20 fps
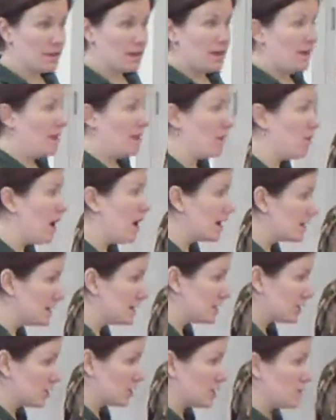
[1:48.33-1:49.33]
And they walked
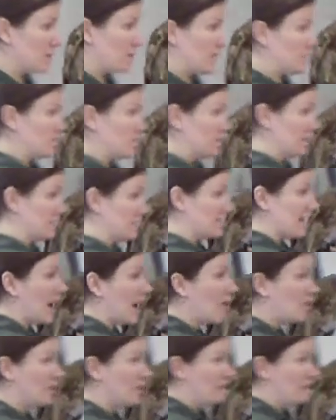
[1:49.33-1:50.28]
into her space with this towel,